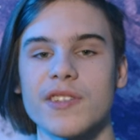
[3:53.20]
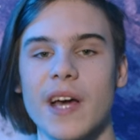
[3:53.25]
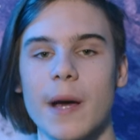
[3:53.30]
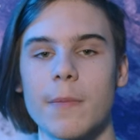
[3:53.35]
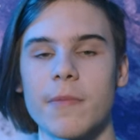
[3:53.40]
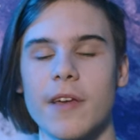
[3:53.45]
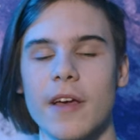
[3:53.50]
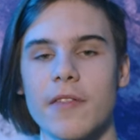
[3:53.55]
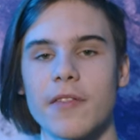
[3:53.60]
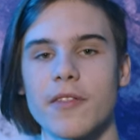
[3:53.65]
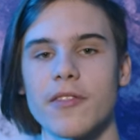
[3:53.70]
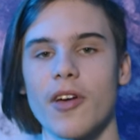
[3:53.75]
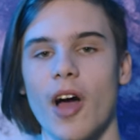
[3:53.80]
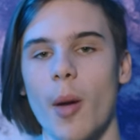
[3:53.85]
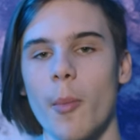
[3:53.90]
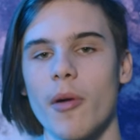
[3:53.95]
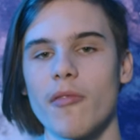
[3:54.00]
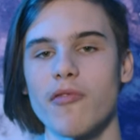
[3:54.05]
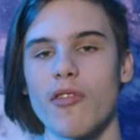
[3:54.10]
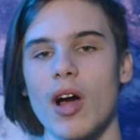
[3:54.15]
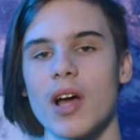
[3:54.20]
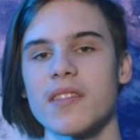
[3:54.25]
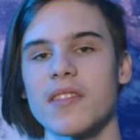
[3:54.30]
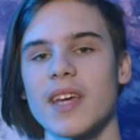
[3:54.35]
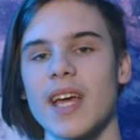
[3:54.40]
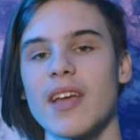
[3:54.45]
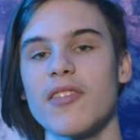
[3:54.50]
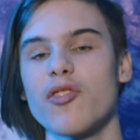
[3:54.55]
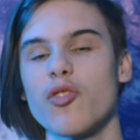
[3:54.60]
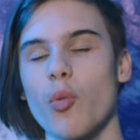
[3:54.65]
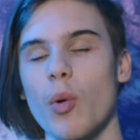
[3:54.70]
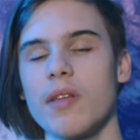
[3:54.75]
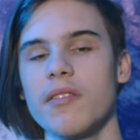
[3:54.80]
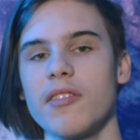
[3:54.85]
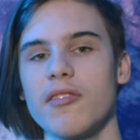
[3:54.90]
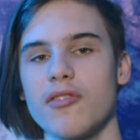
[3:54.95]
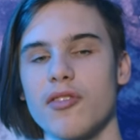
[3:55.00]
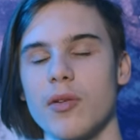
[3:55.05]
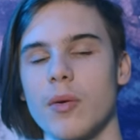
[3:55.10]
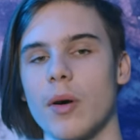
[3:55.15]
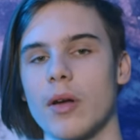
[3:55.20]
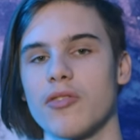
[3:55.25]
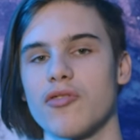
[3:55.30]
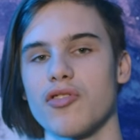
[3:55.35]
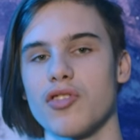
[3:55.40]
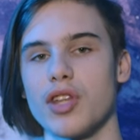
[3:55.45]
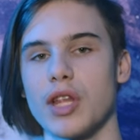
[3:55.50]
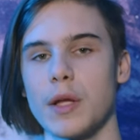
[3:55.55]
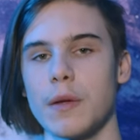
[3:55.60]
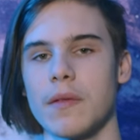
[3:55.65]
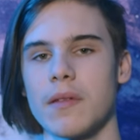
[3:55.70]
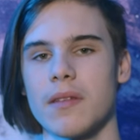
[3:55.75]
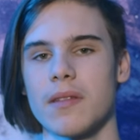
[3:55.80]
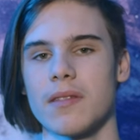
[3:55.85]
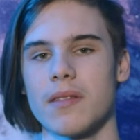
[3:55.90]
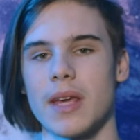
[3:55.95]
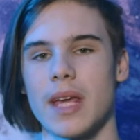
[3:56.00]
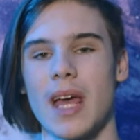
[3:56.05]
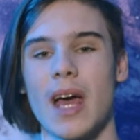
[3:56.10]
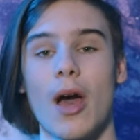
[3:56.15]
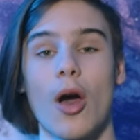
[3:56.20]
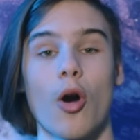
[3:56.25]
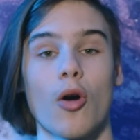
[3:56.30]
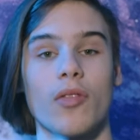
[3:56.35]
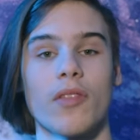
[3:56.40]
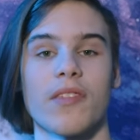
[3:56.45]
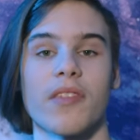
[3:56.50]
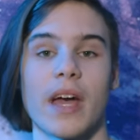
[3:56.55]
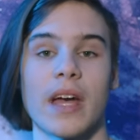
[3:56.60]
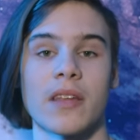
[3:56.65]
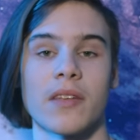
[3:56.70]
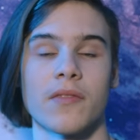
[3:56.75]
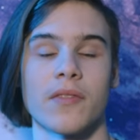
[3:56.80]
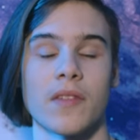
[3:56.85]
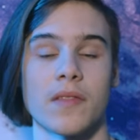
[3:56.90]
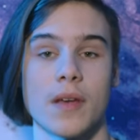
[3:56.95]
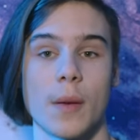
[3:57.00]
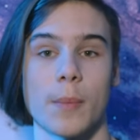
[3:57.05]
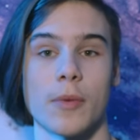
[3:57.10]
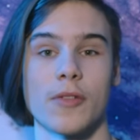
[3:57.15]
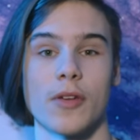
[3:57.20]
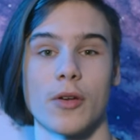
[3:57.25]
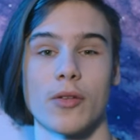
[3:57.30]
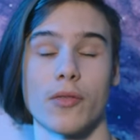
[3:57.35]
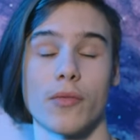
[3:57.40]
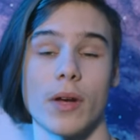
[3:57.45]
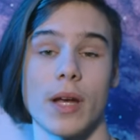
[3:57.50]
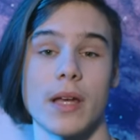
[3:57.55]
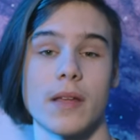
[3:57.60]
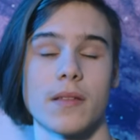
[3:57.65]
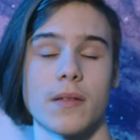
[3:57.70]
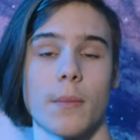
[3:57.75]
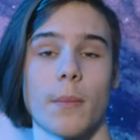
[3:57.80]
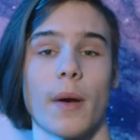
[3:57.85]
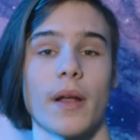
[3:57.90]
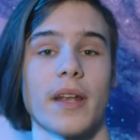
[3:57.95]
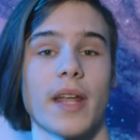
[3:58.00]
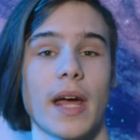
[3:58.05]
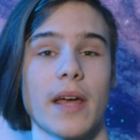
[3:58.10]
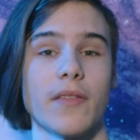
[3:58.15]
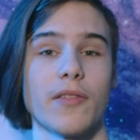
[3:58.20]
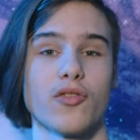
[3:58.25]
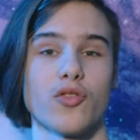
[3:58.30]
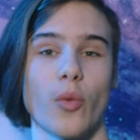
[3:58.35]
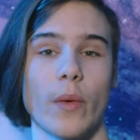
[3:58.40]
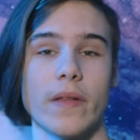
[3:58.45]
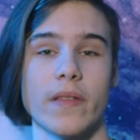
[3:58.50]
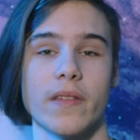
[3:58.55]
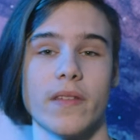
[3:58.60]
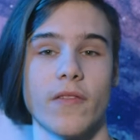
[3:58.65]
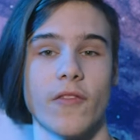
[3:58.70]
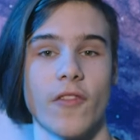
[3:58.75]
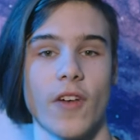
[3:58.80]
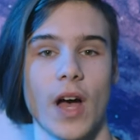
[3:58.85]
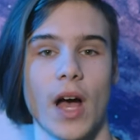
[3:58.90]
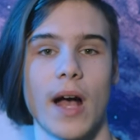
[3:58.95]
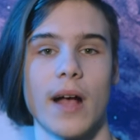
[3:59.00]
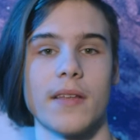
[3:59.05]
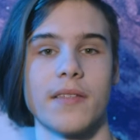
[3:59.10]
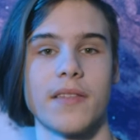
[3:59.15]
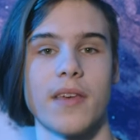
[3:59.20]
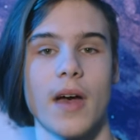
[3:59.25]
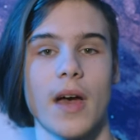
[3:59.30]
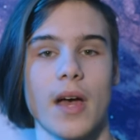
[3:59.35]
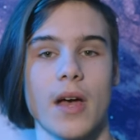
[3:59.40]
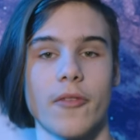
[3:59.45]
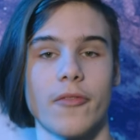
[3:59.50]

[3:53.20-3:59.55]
attempt at the time of writing is 2200 UTC on the date of this episode's release, Monday the 21st.